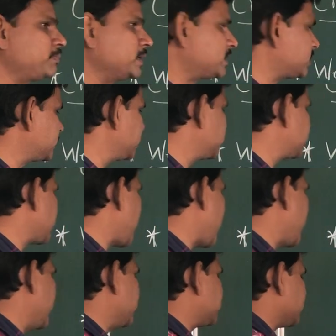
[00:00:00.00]

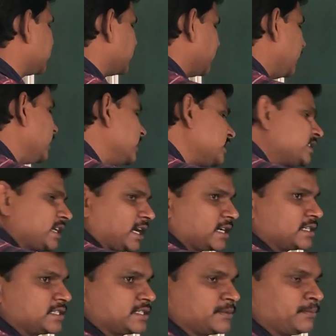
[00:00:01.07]
pesticides on the
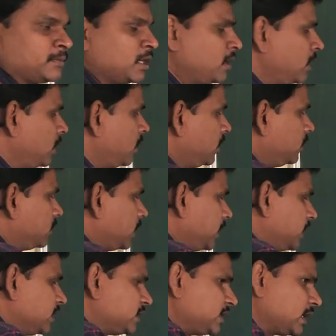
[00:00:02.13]
insects
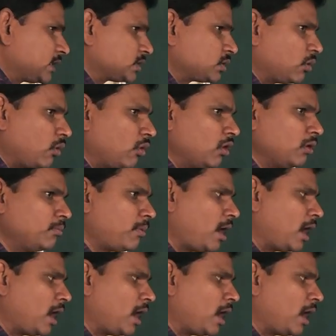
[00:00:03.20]
whole